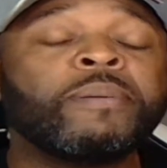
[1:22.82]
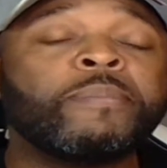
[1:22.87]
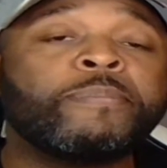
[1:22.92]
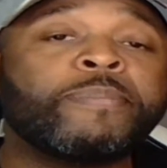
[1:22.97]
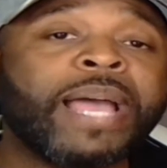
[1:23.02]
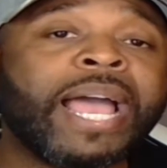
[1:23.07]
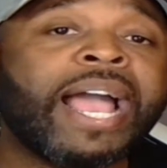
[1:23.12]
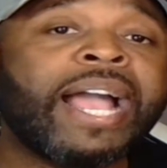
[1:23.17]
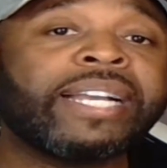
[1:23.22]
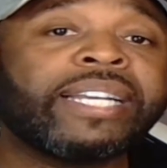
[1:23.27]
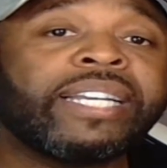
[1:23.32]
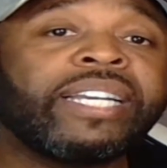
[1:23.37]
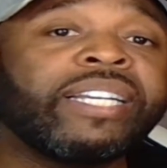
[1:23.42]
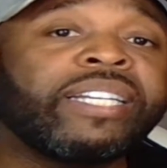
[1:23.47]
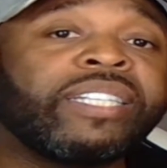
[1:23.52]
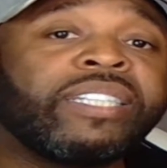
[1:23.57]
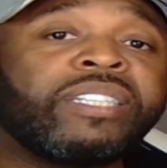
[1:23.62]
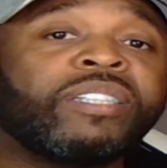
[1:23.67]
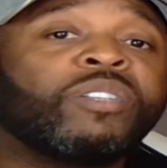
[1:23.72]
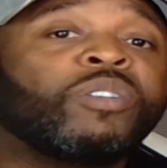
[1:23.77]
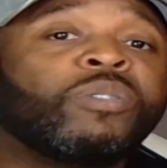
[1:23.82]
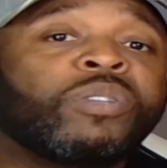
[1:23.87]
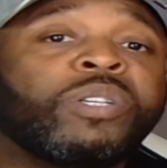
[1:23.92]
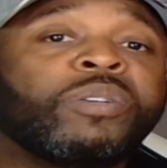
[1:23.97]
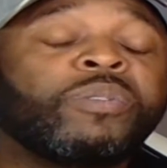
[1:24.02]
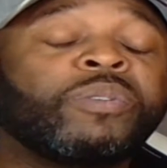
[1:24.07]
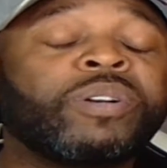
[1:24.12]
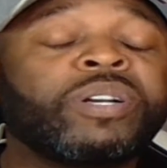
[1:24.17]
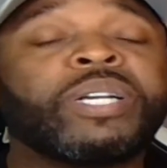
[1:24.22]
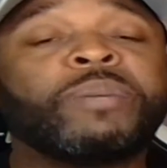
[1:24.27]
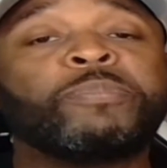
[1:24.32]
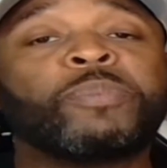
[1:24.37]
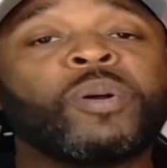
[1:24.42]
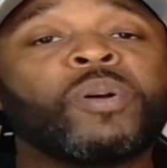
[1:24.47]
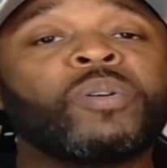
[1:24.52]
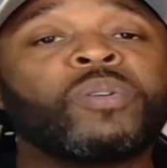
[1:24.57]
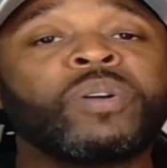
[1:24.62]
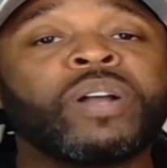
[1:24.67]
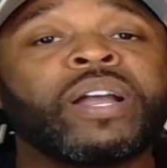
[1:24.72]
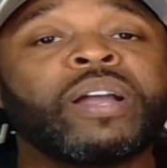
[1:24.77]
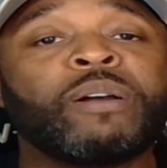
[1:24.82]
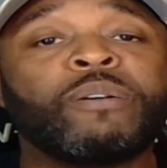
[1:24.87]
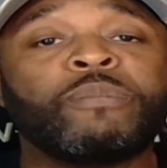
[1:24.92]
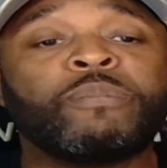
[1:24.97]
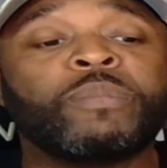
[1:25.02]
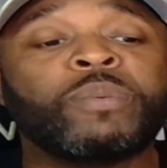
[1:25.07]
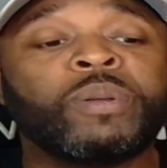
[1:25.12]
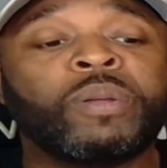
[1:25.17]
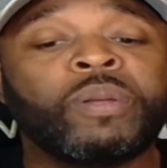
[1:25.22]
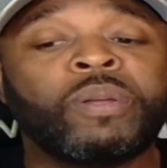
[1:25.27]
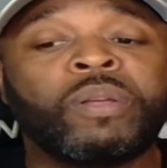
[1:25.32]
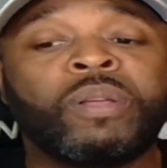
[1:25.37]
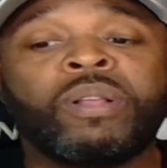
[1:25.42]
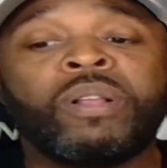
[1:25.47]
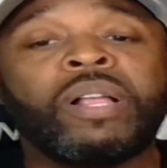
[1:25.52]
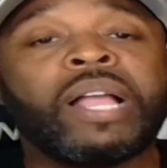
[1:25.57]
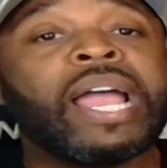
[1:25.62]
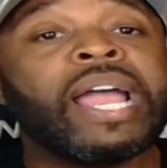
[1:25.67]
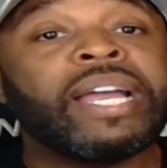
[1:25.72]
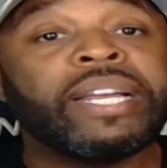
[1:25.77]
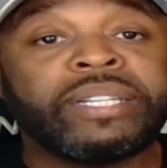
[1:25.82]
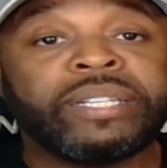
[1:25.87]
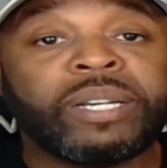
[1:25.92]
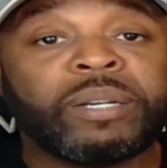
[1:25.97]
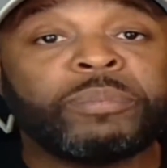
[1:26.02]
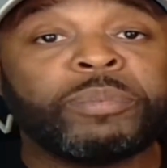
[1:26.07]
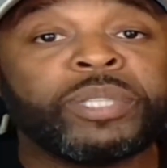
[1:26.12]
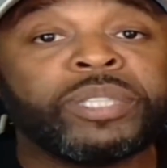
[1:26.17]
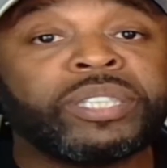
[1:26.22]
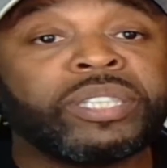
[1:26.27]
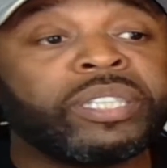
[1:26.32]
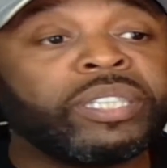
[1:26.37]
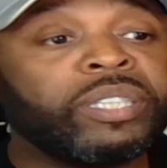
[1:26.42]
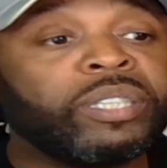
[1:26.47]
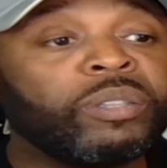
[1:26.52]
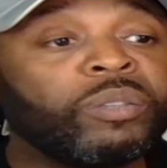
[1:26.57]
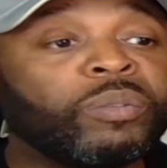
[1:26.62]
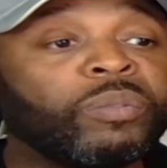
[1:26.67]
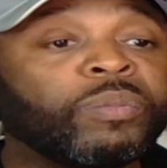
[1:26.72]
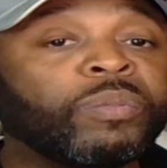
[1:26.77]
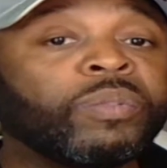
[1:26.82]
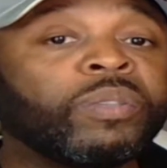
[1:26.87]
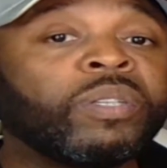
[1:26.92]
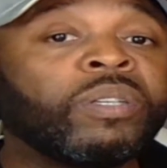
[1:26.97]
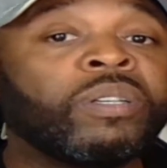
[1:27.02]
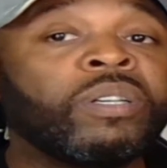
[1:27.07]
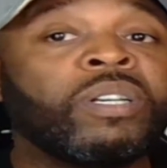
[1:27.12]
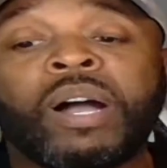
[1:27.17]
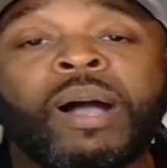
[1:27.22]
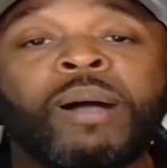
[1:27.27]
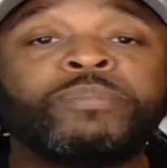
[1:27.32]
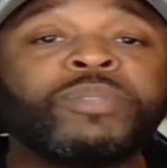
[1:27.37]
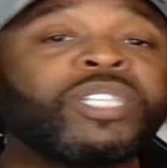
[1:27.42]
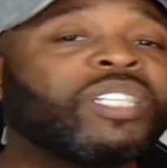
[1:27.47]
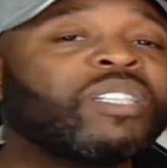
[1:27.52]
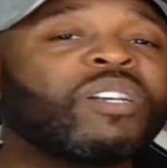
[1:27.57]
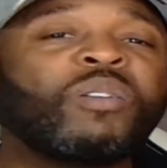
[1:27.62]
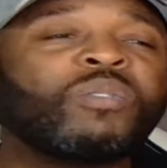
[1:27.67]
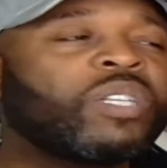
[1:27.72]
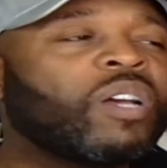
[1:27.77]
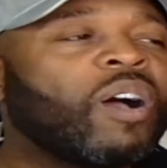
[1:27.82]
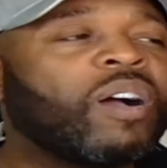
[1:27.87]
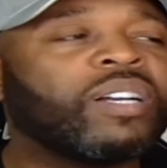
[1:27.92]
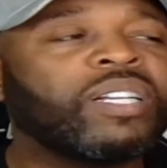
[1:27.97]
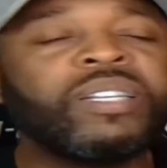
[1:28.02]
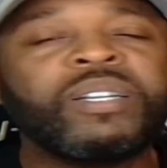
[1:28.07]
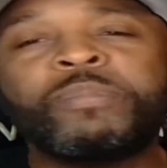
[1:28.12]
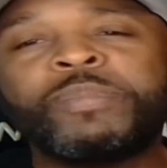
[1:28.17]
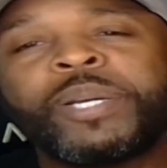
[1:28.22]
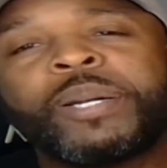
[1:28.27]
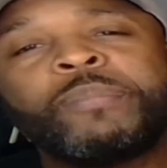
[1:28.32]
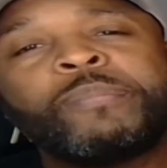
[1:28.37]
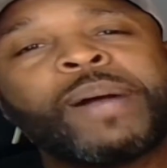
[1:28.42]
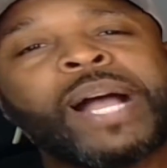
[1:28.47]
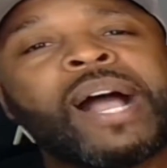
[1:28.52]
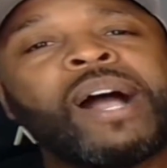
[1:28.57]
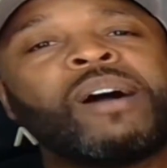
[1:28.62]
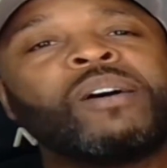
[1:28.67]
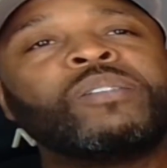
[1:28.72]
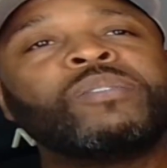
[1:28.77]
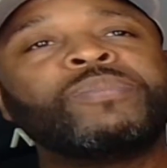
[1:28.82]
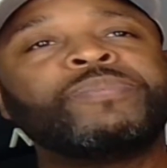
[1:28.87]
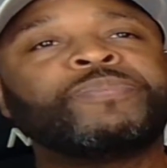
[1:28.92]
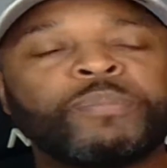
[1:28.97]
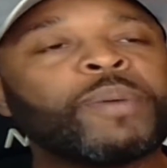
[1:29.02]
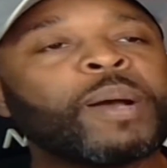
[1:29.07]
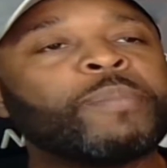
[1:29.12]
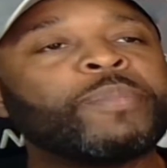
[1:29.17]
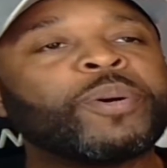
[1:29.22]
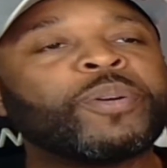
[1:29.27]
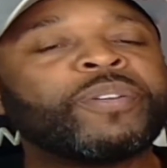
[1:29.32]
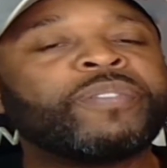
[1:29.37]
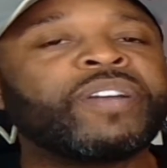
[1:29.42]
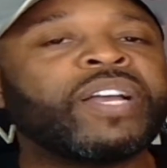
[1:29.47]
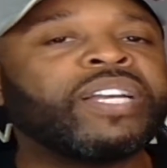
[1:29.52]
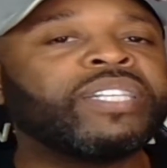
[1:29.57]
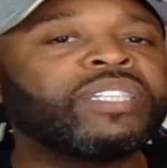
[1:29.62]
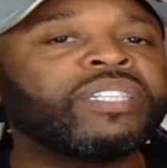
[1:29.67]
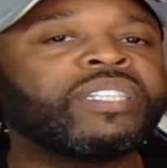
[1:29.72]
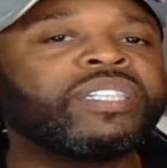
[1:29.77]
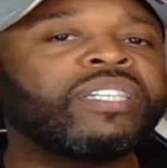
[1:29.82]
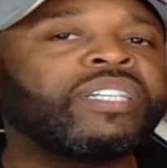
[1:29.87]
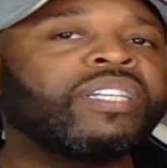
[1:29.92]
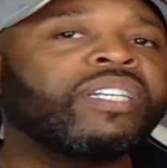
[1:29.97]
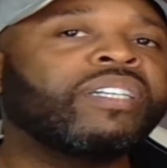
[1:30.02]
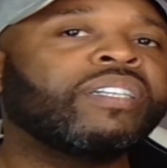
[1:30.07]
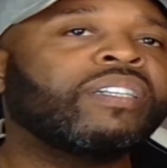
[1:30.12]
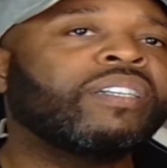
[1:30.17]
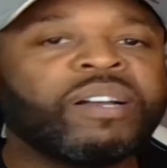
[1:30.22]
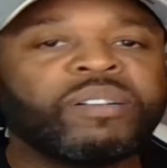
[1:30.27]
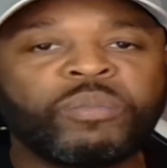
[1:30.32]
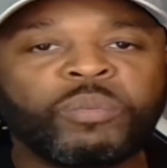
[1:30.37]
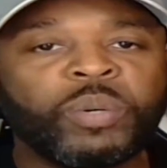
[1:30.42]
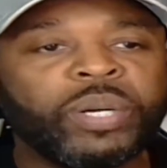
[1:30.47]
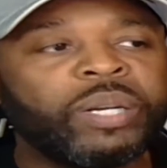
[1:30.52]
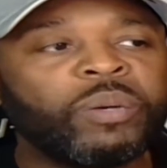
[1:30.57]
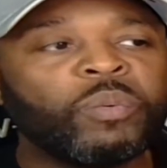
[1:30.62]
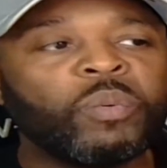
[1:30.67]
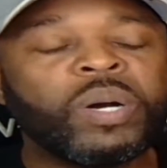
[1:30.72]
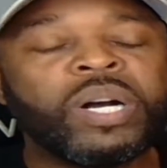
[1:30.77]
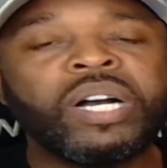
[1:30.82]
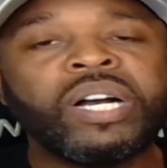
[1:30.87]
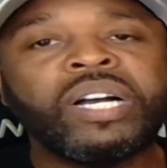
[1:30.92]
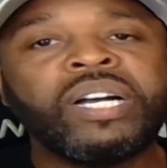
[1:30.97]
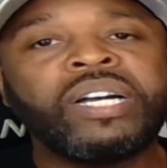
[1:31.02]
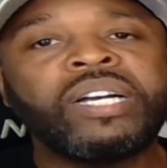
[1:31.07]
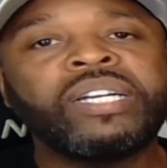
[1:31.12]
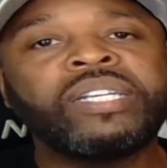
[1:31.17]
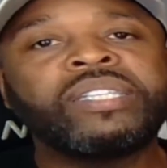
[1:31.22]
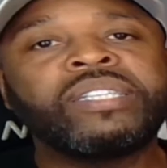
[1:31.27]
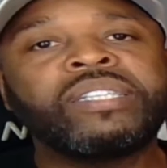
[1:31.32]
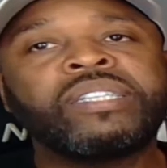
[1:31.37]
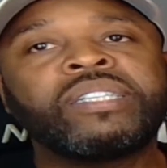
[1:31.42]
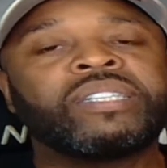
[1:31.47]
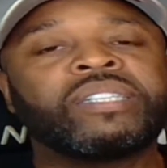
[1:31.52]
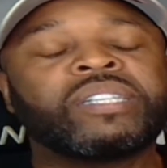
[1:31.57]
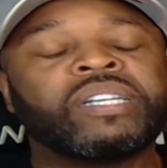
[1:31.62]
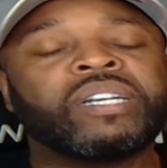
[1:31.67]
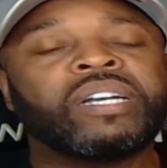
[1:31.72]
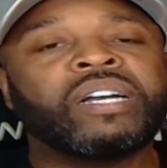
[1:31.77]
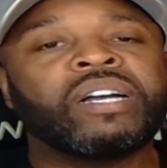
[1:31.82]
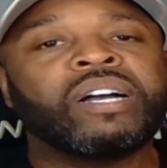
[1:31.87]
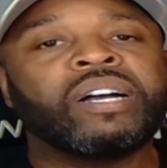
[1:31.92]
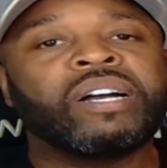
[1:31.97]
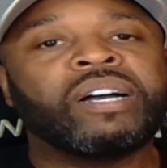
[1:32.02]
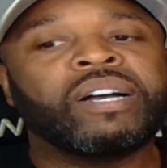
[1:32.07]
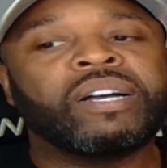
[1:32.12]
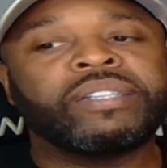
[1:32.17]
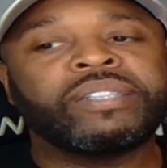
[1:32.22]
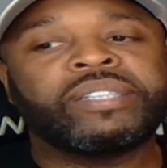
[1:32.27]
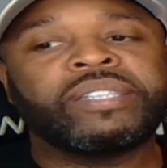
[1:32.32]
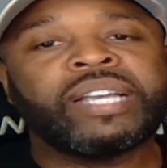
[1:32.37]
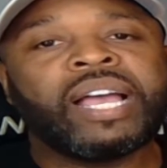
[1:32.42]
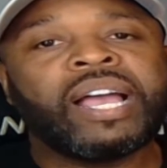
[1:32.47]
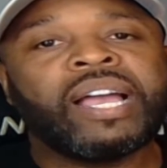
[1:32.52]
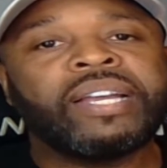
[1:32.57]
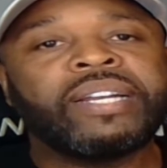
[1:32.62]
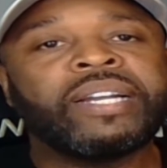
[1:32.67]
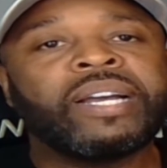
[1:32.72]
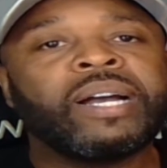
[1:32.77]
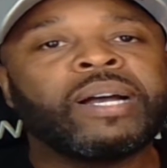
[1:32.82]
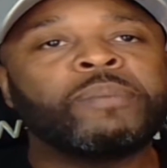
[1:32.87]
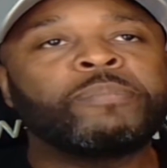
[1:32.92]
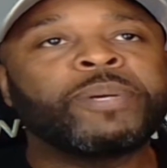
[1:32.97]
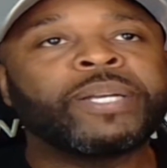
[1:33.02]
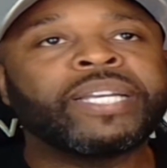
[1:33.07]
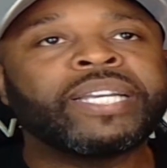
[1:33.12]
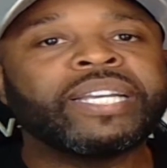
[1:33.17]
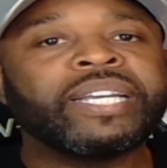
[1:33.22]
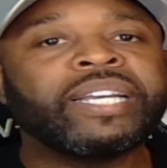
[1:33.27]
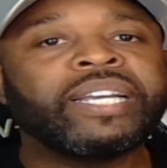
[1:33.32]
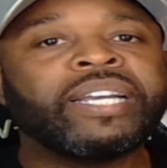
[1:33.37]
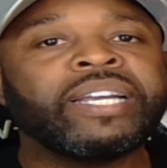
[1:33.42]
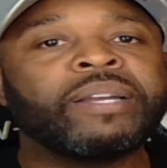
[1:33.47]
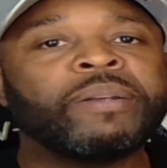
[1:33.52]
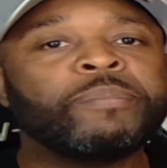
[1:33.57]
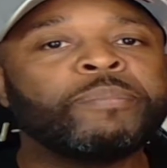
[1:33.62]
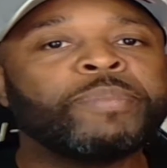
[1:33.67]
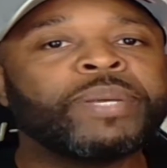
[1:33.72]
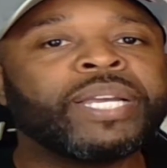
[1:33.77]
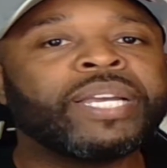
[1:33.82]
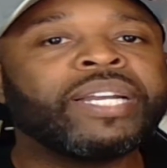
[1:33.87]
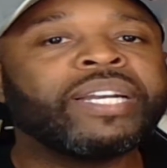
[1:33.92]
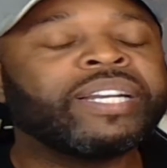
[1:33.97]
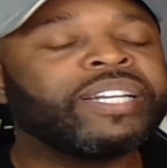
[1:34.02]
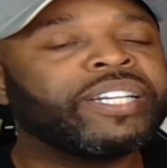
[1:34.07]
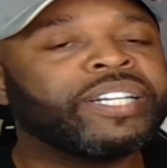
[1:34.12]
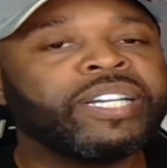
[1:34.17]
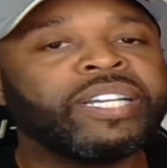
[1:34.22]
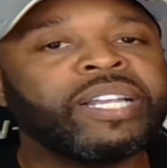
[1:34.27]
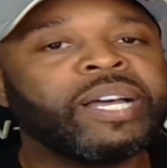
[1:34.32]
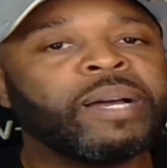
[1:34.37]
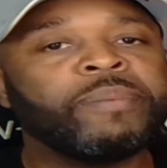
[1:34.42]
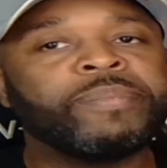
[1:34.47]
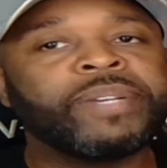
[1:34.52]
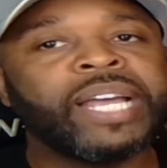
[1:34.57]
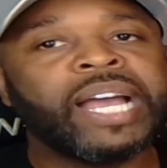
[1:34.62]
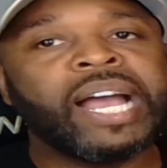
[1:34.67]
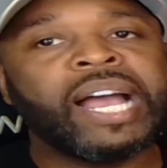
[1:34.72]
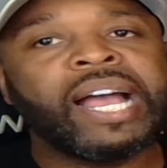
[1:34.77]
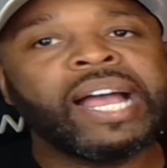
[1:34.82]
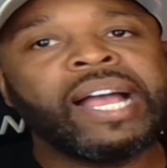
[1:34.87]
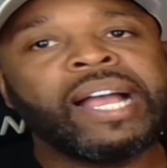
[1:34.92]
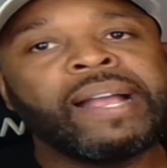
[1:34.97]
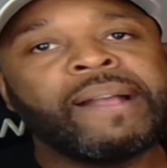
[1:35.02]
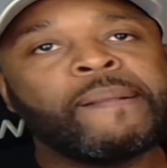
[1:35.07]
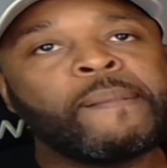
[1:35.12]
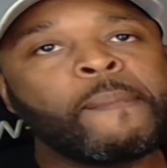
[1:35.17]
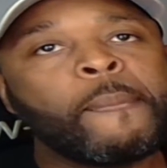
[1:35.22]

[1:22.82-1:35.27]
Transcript: back in this new degree program at WGU. I'm just going to talk a little bit about my motivation, what it was to sign up again, being an alumni,